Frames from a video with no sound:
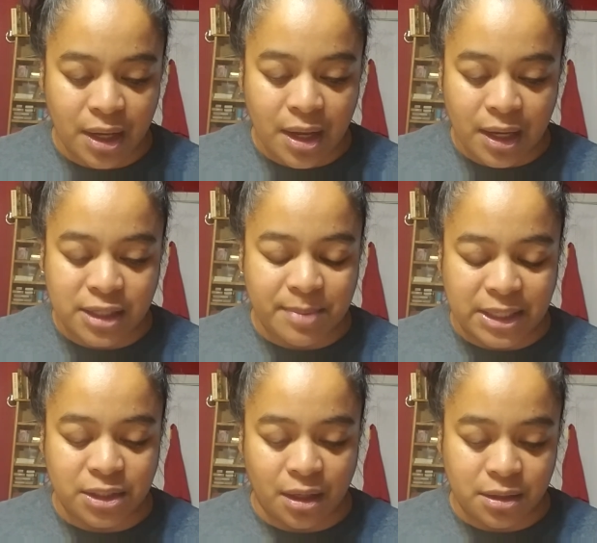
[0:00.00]
because my
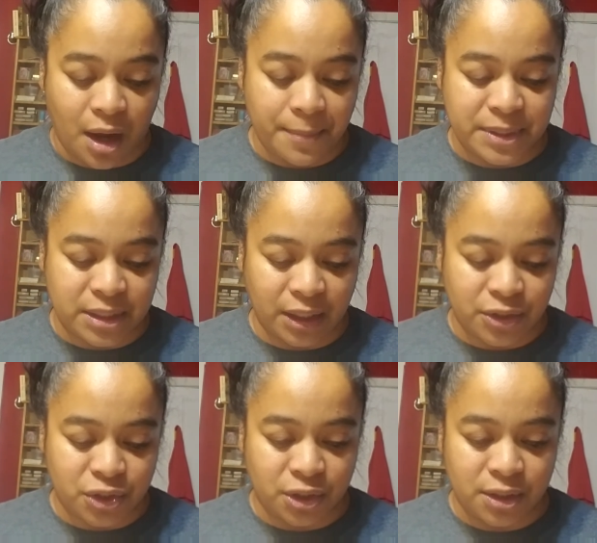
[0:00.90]
top 6
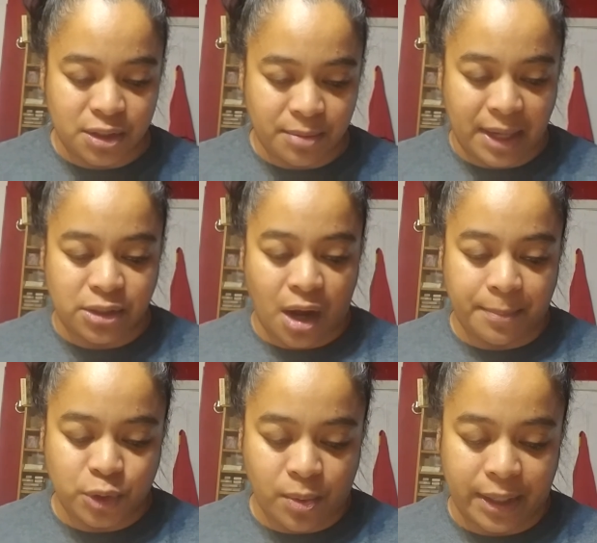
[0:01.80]
turns to my top
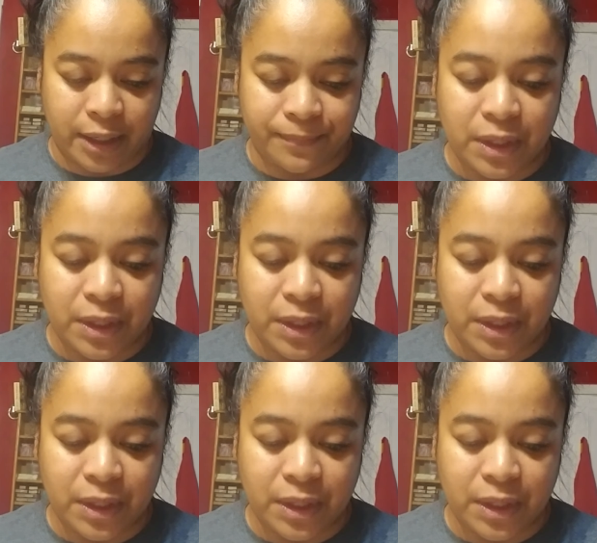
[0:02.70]
20.